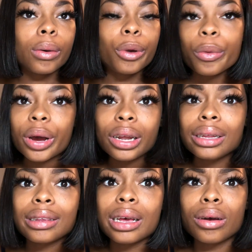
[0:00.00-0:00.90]
we
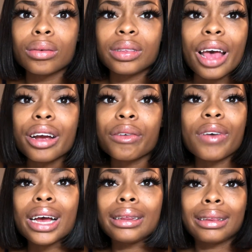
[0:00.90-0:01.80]
willing to
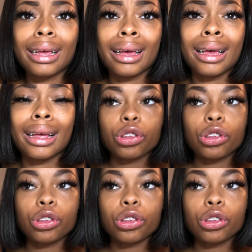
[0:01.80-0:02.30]
sacrifice and